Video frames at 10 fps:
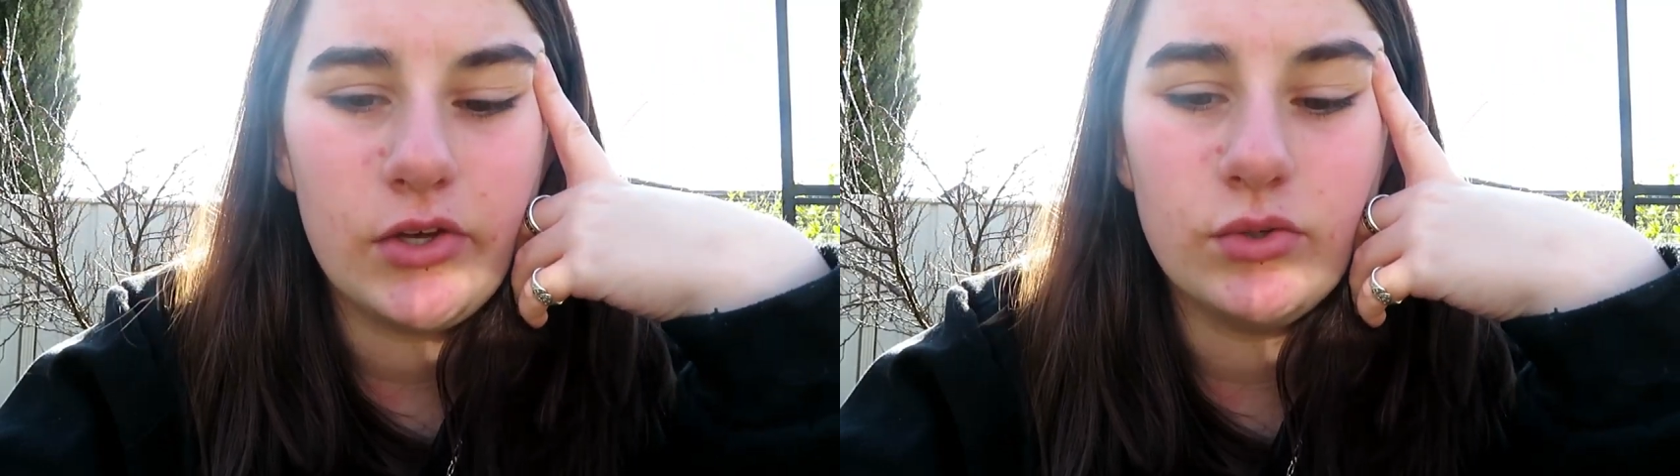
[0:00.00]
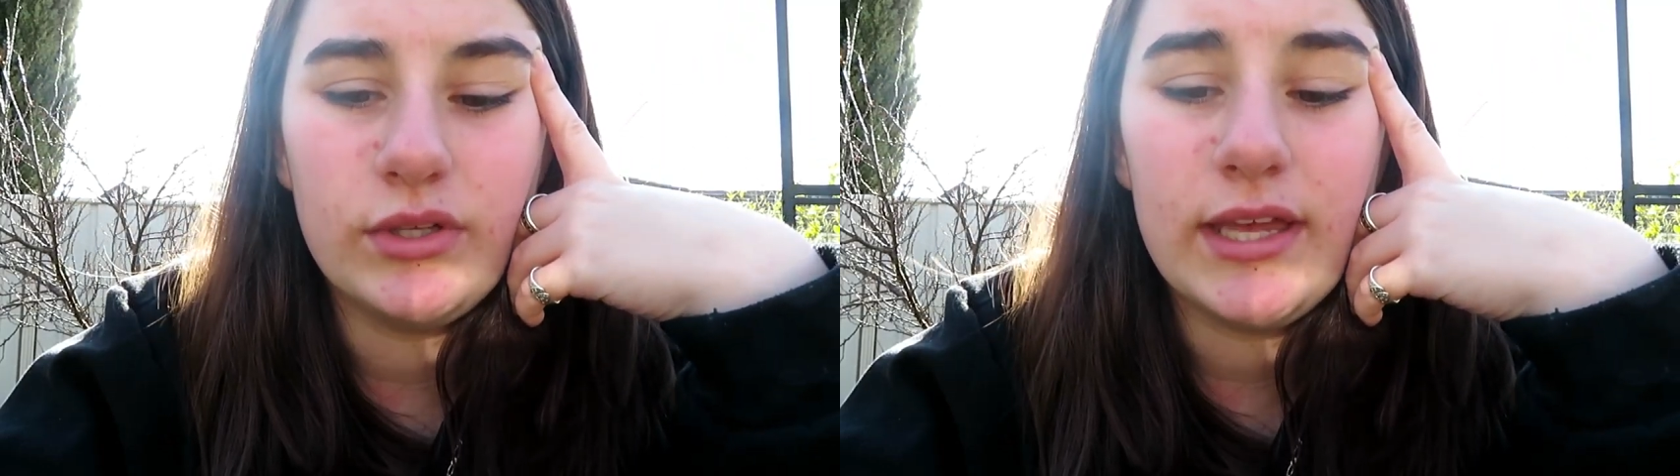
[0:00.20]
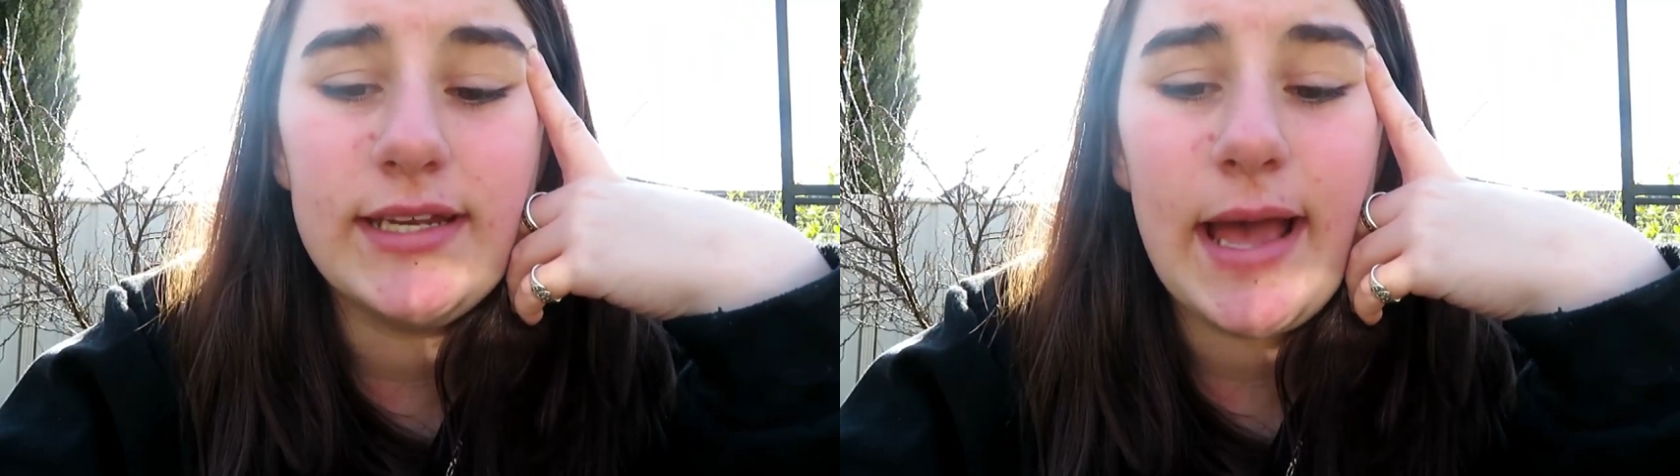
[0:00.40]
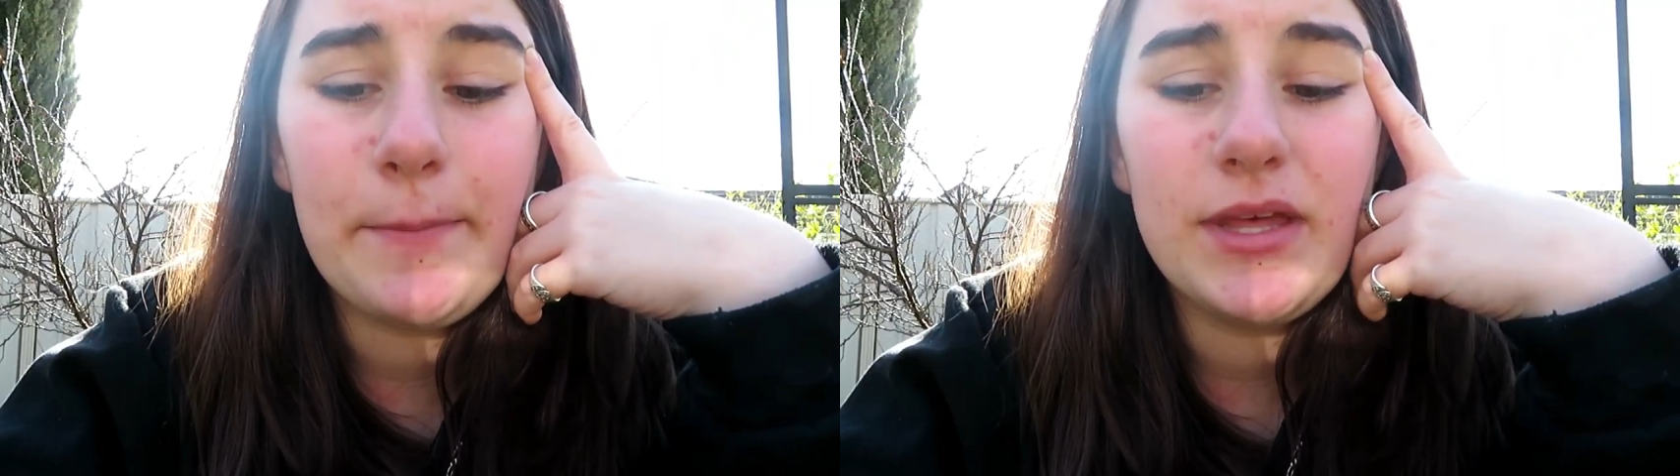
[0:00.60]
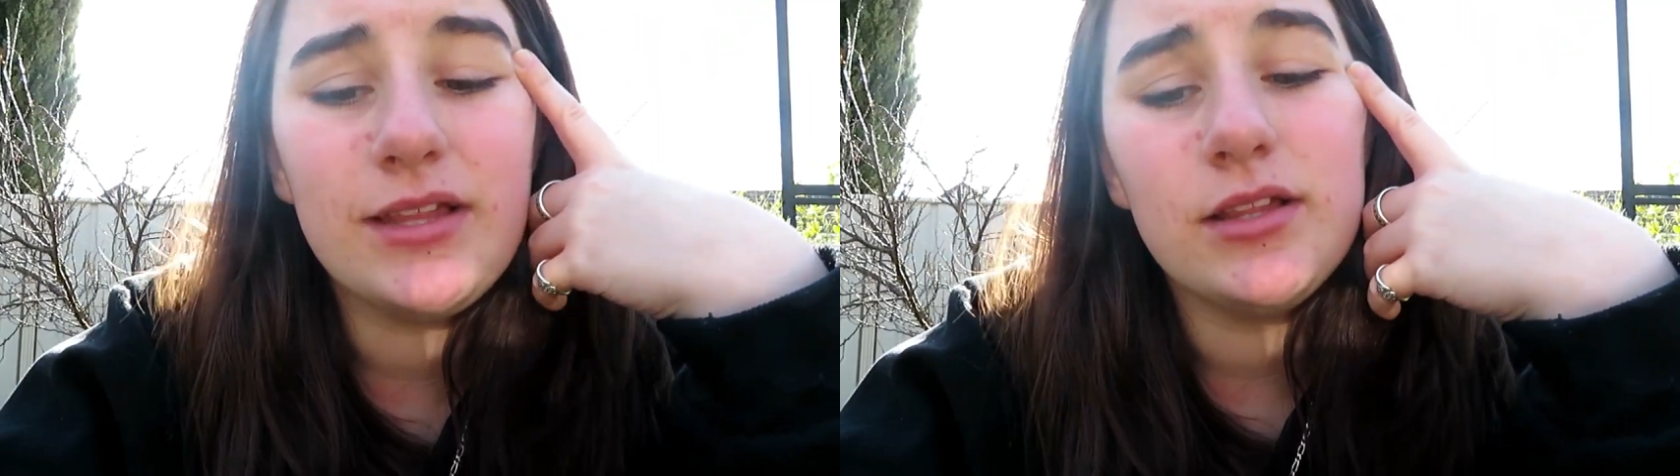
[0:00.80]
called
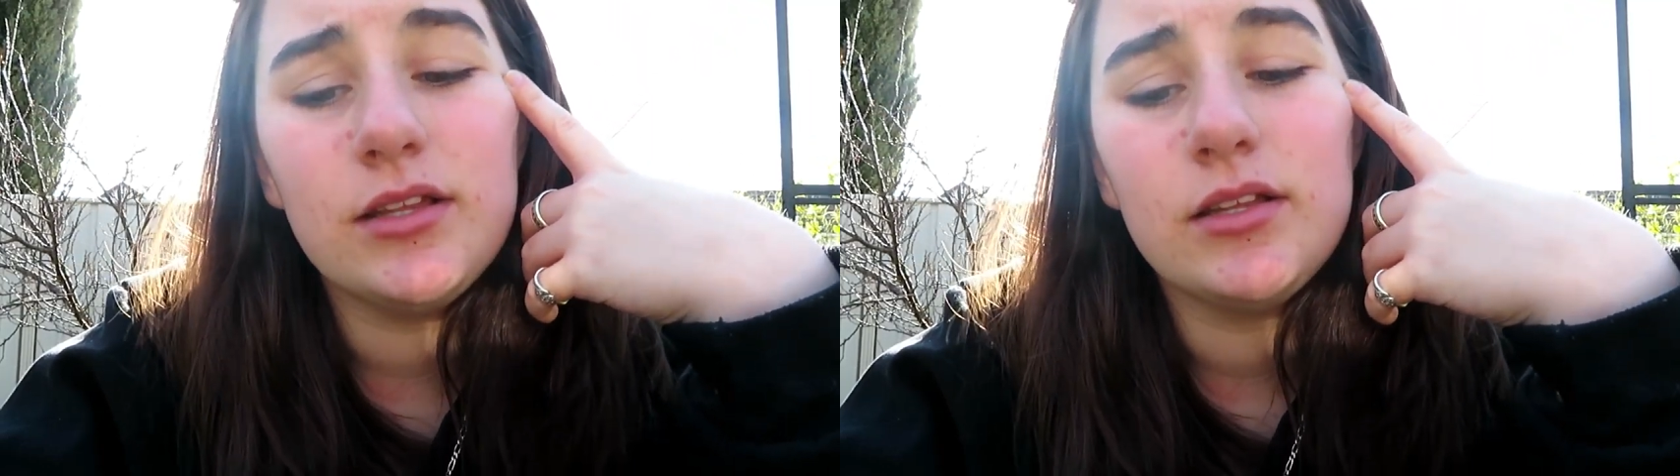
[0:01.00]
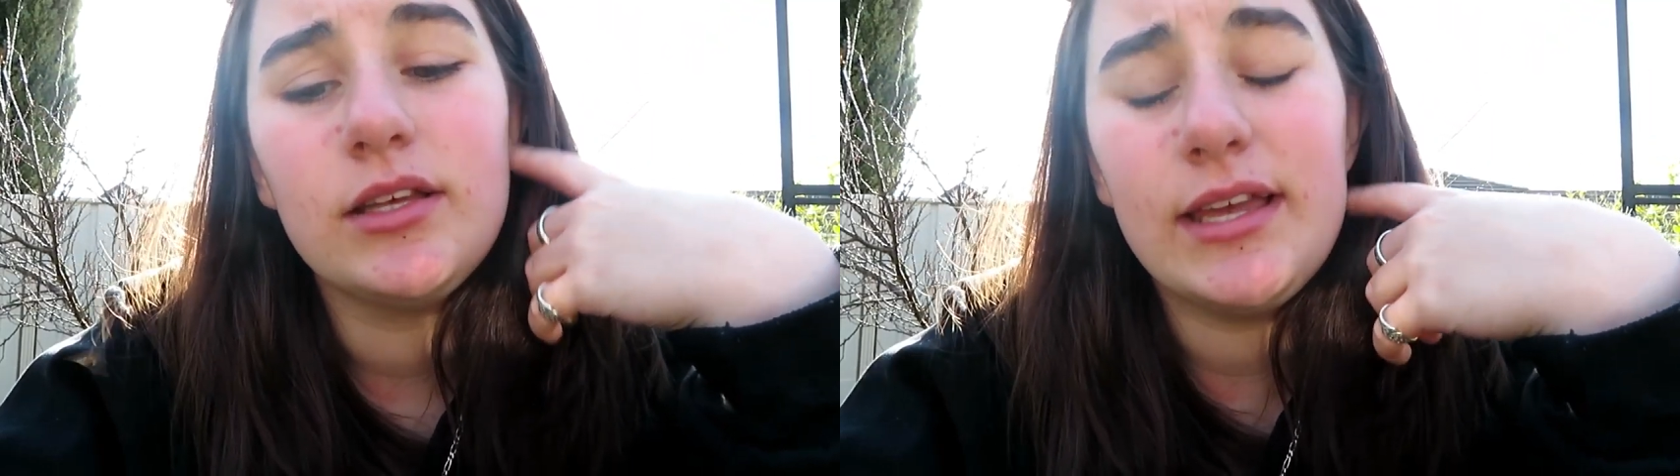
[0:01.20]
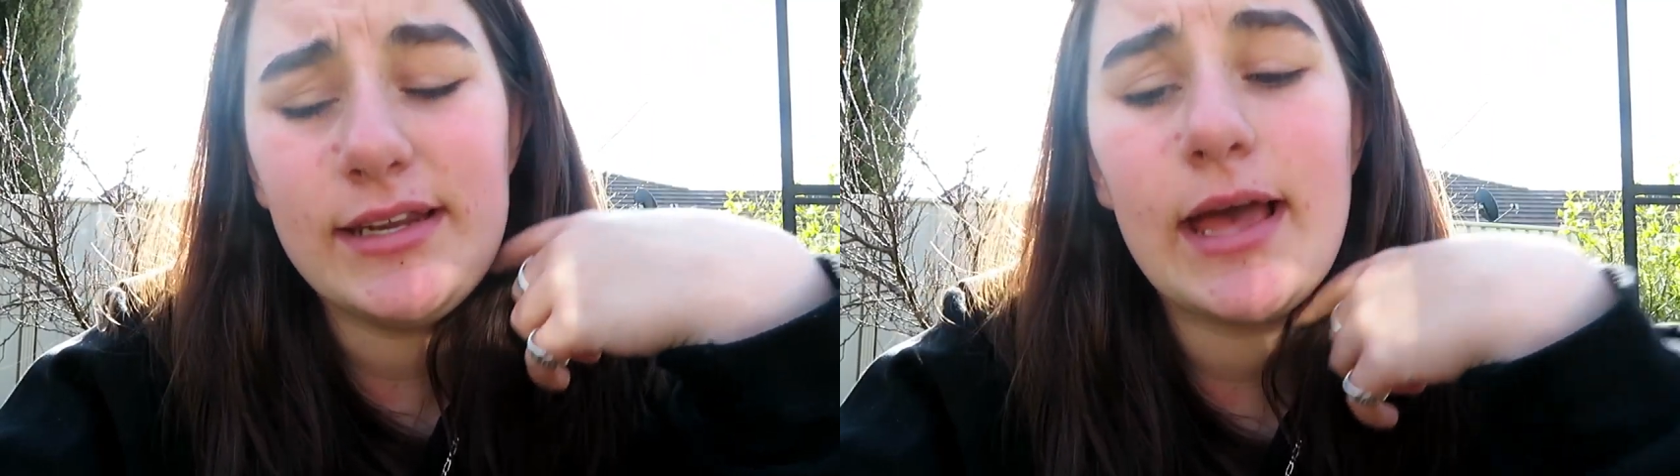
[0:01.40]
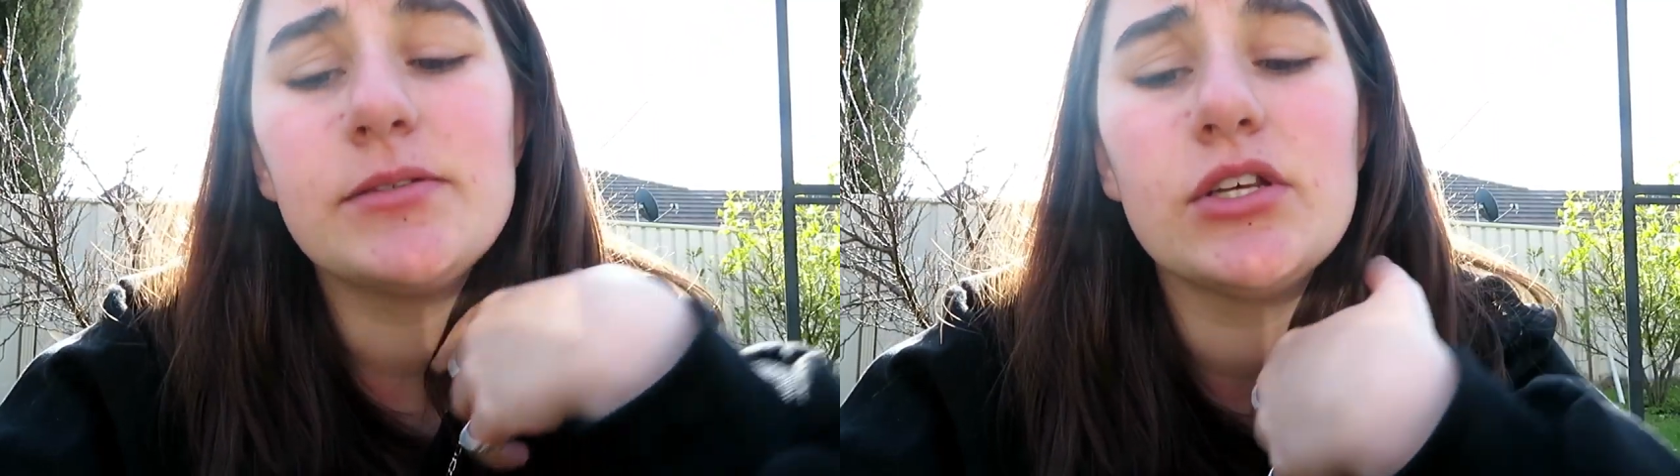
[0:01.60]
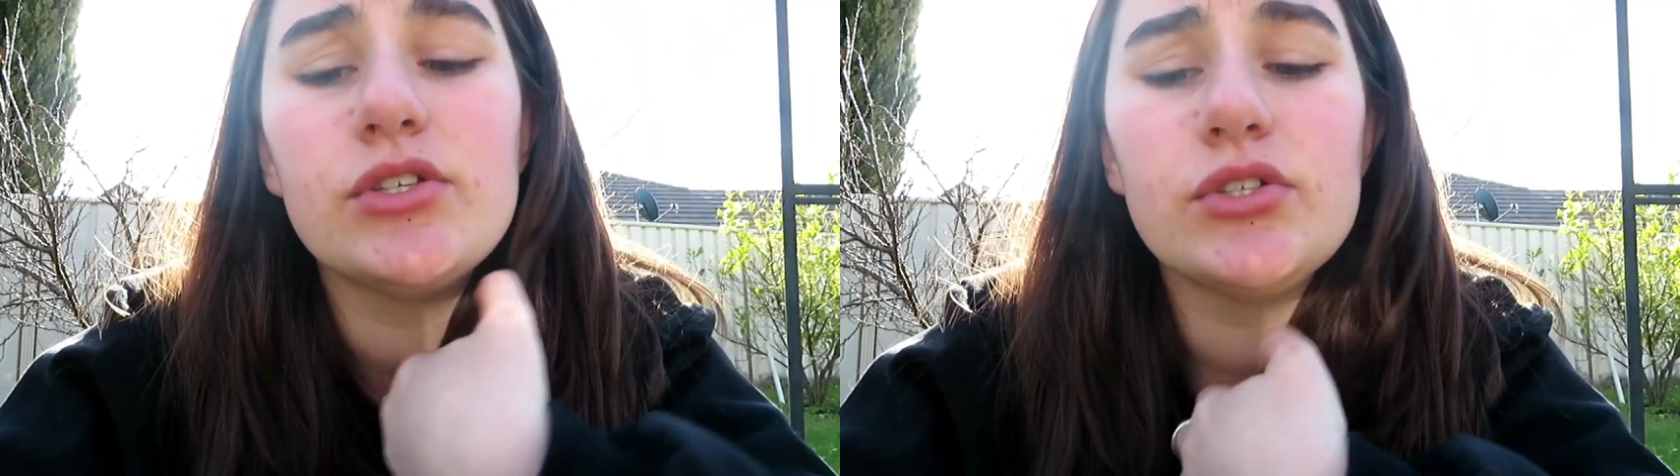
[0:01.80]

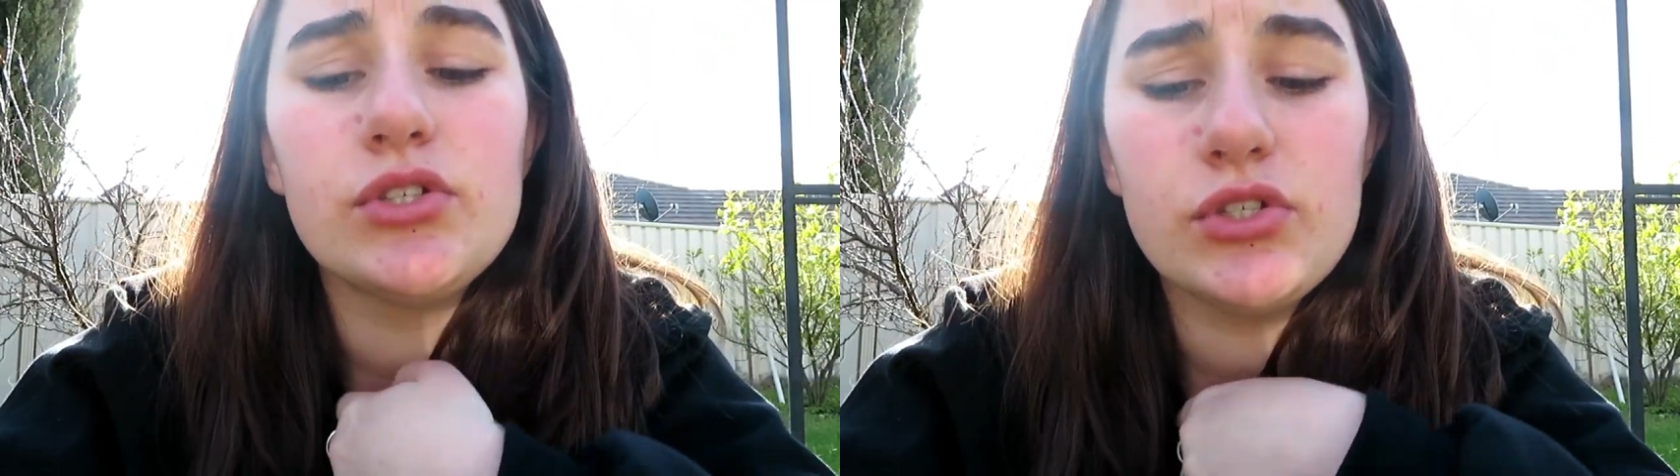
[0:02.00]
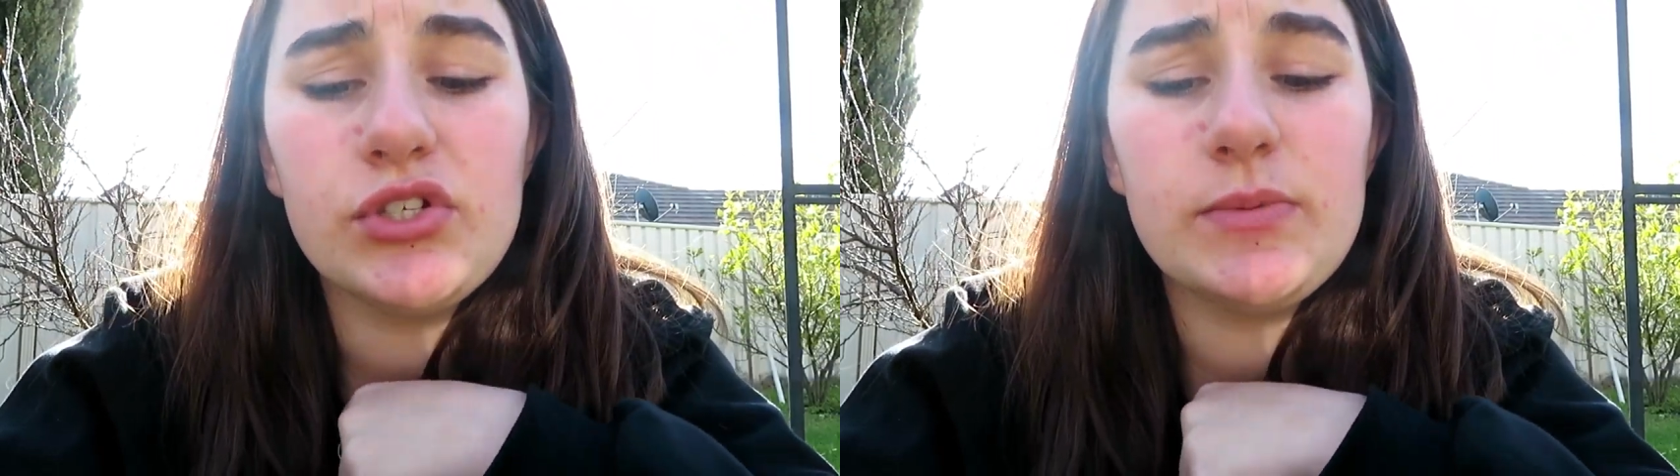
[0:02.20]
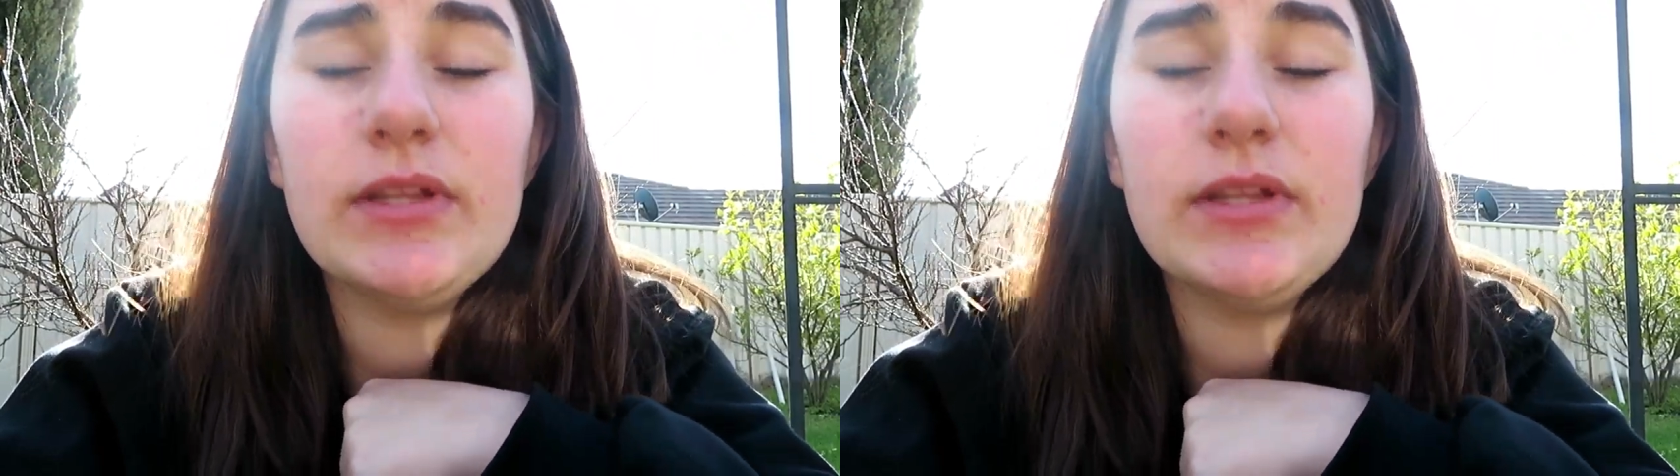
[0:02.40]
Seduce